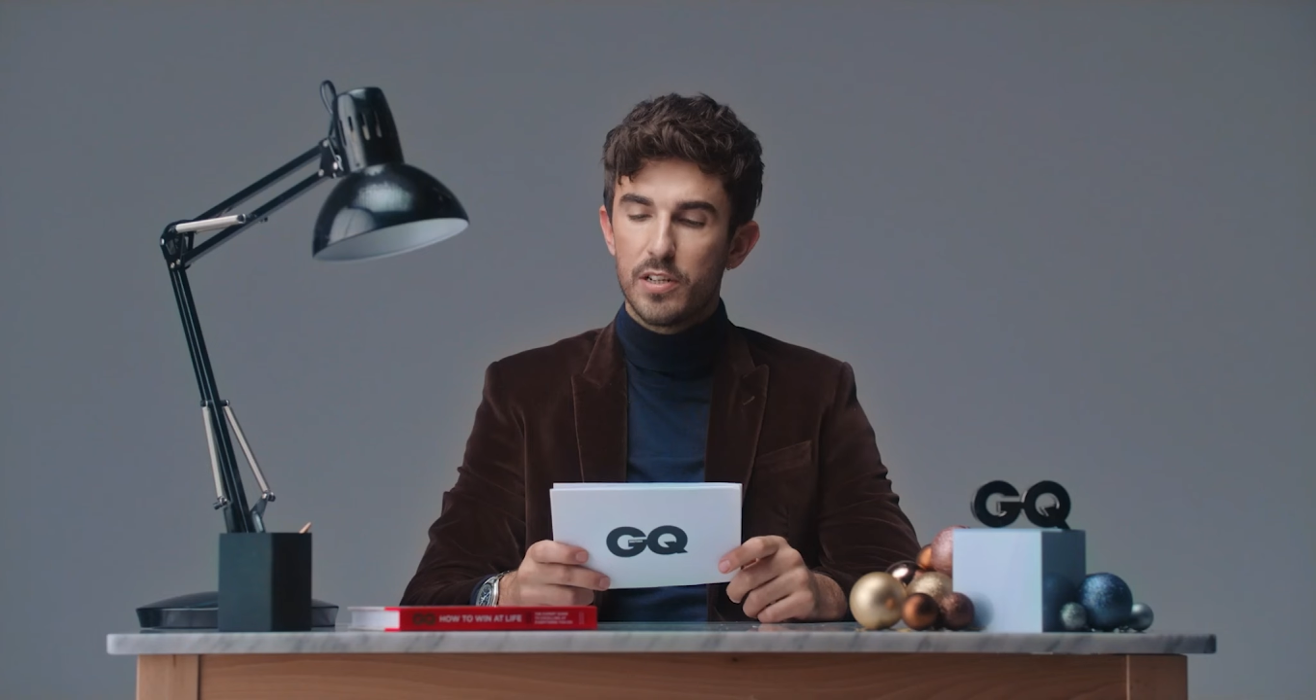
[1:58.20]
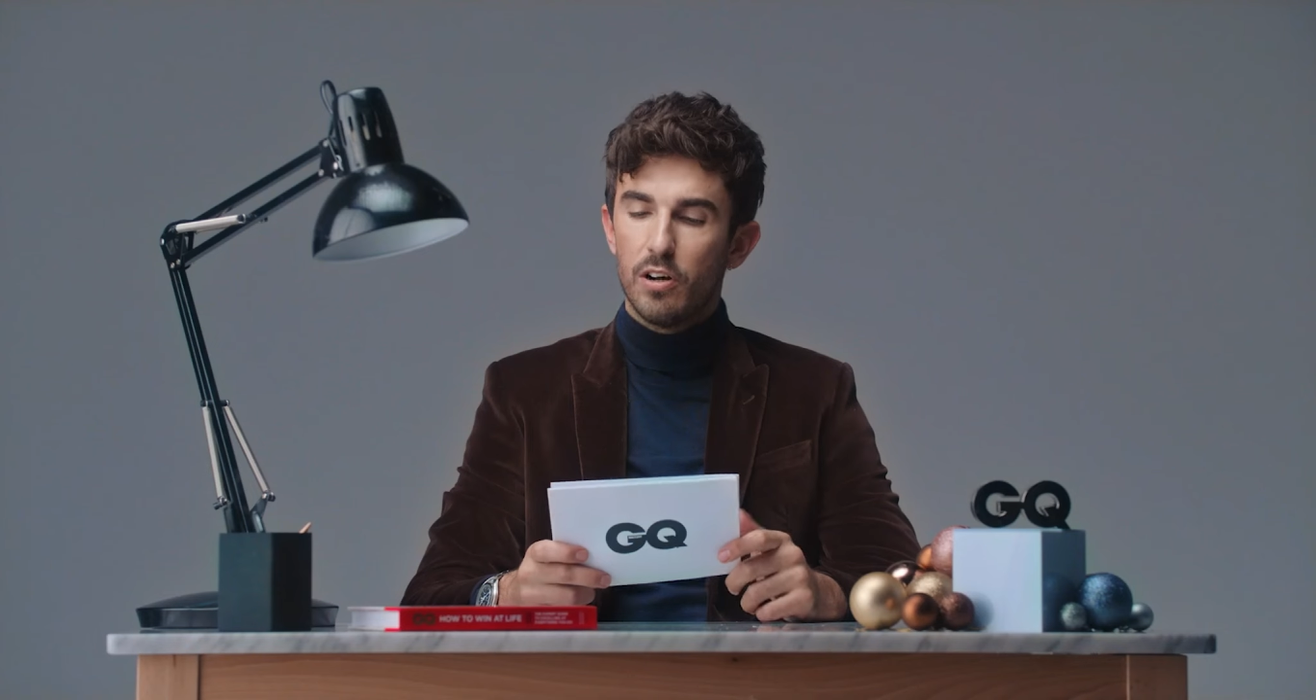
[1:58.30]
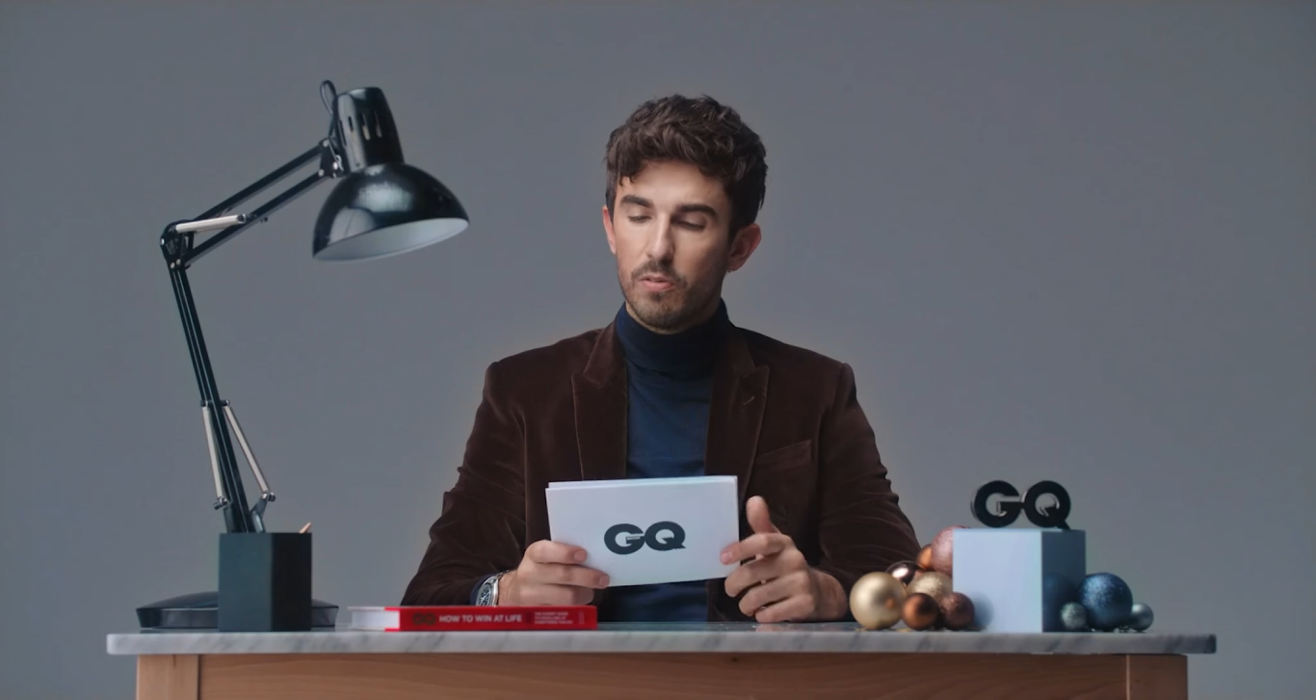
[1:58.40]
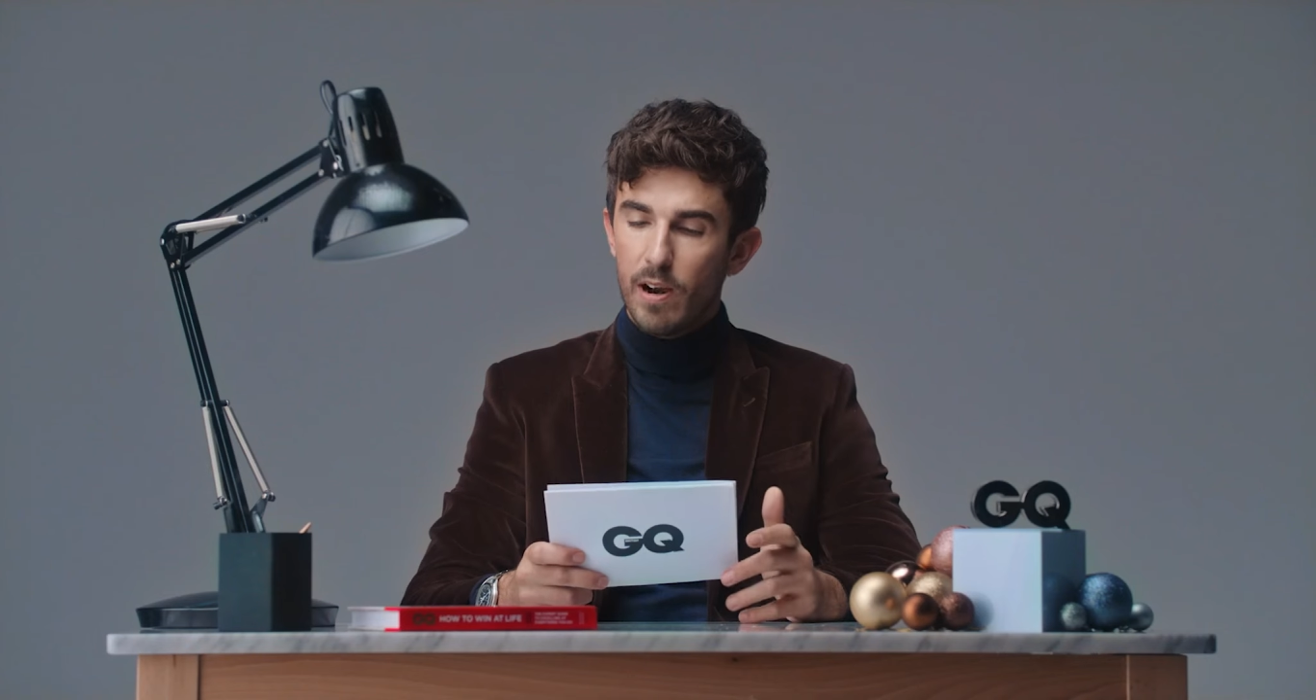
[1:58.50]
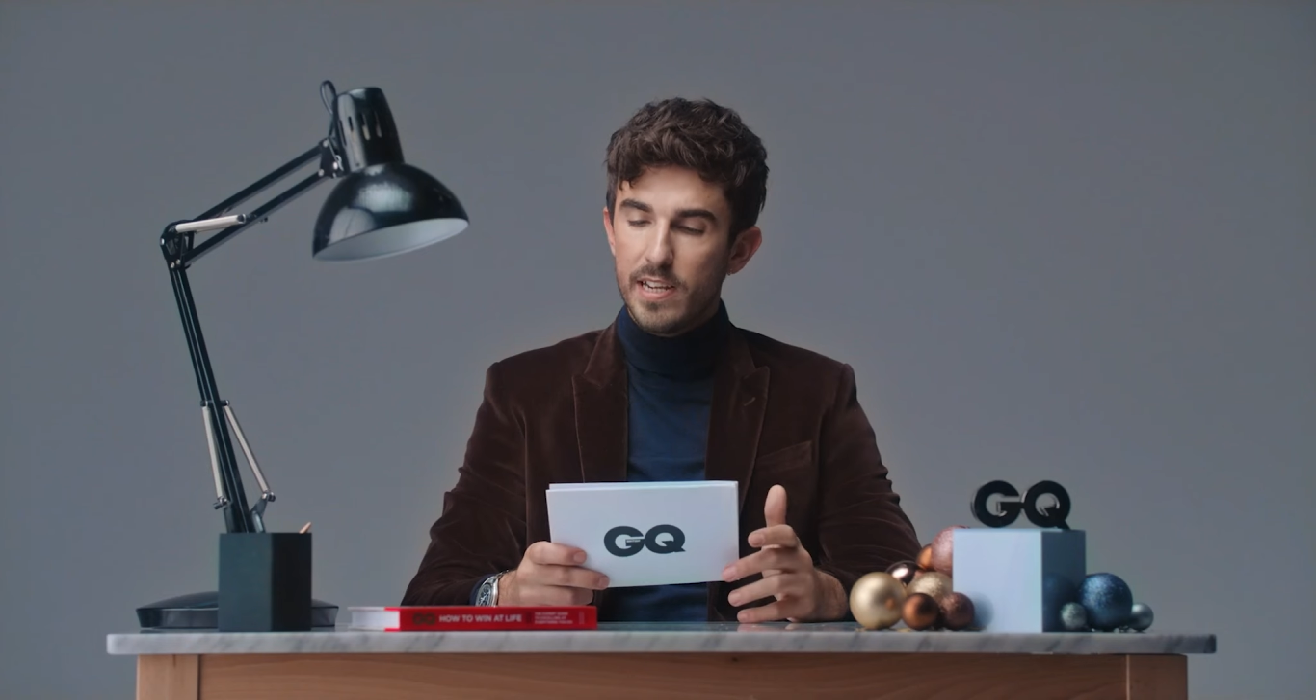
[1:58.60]
got
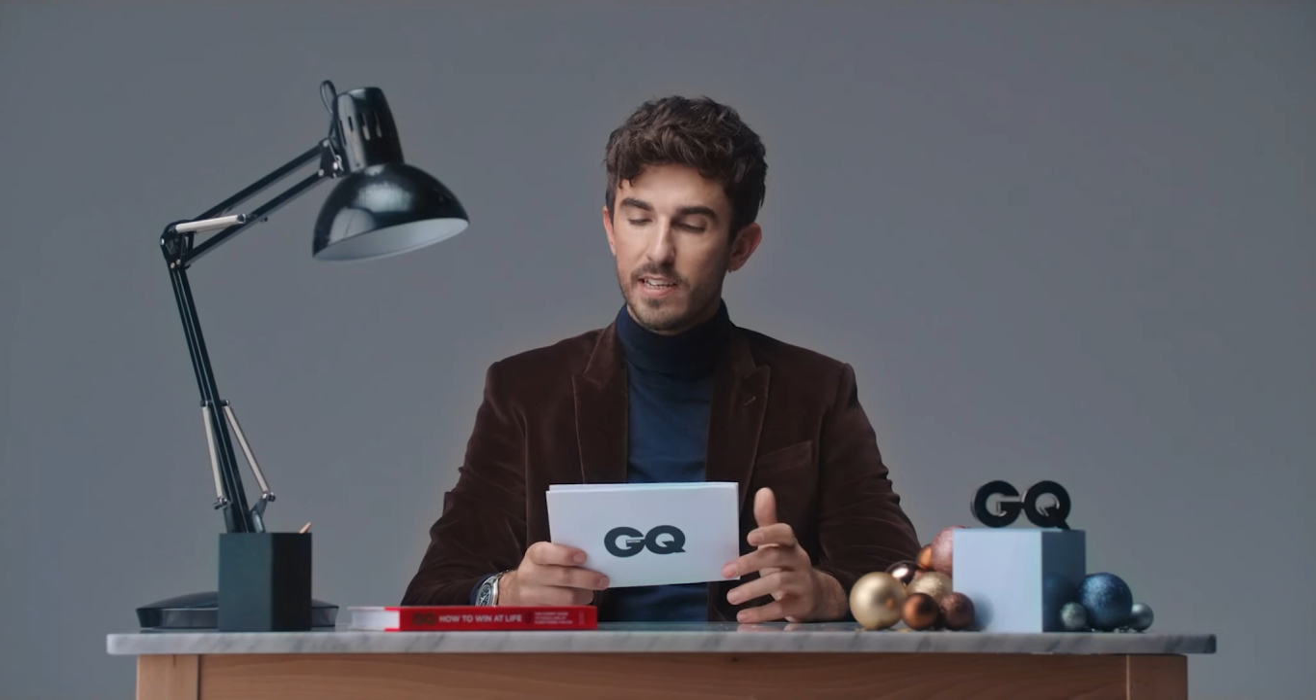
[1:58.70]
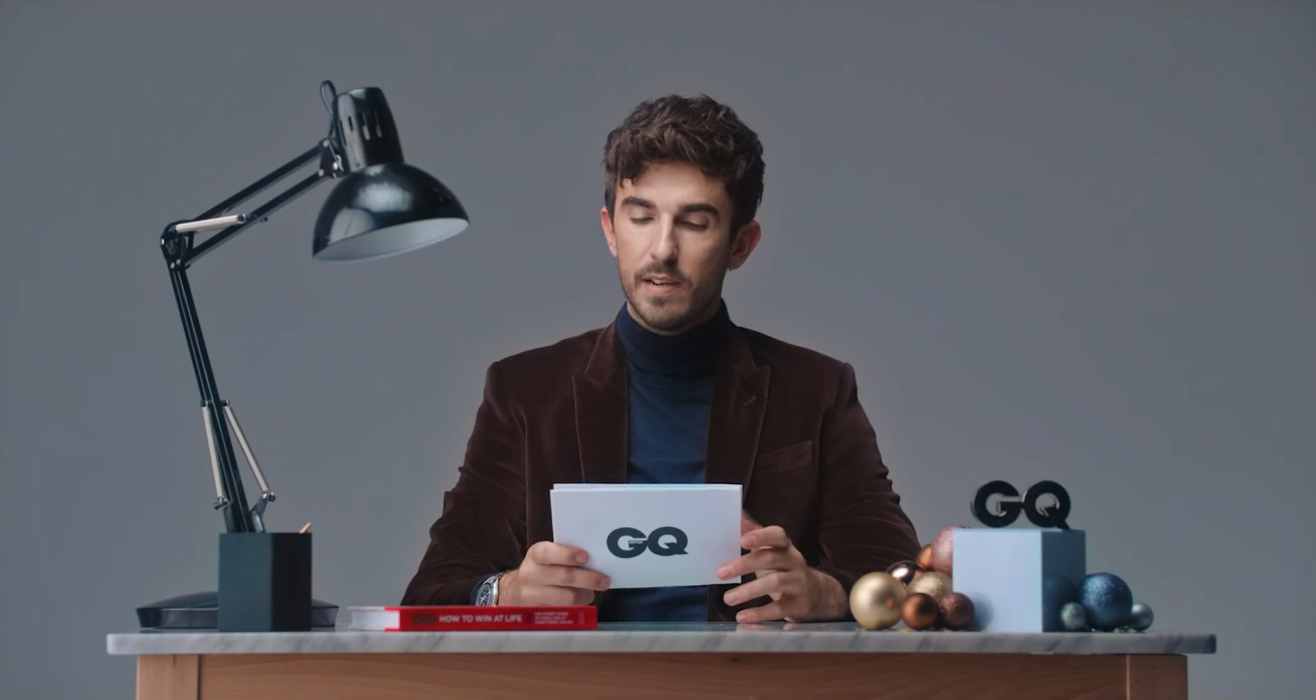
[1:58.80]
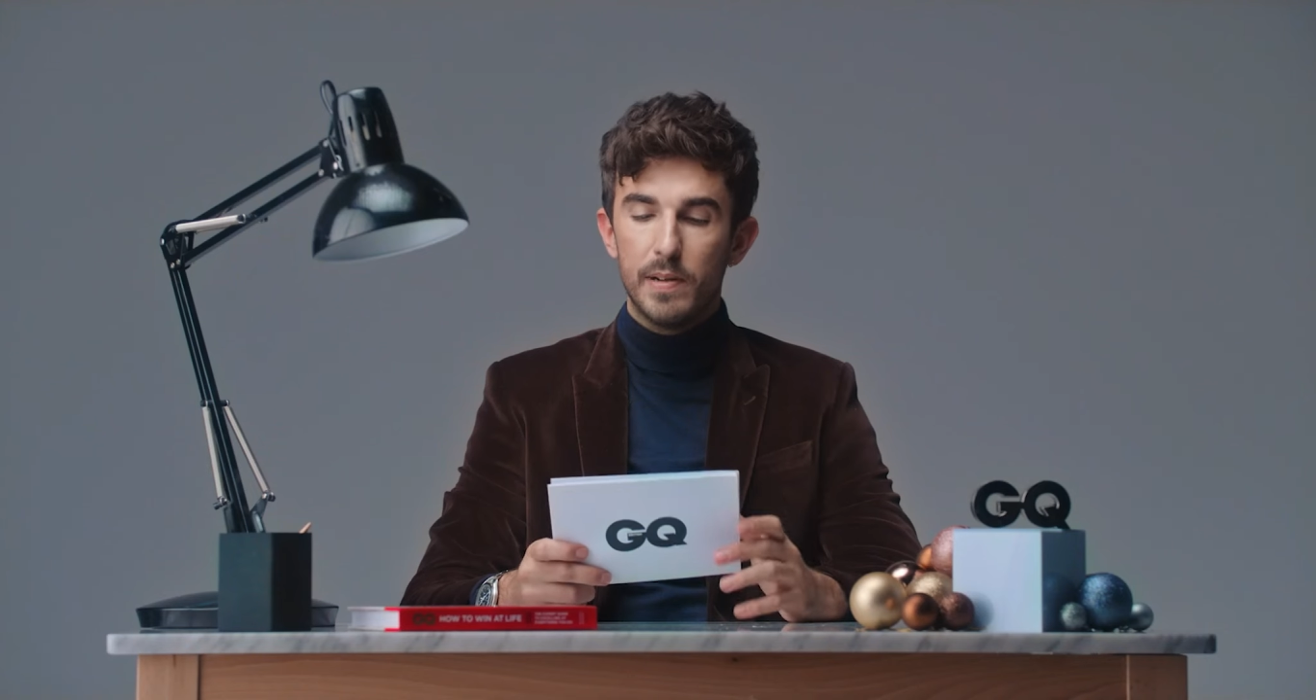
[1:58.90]
a razor,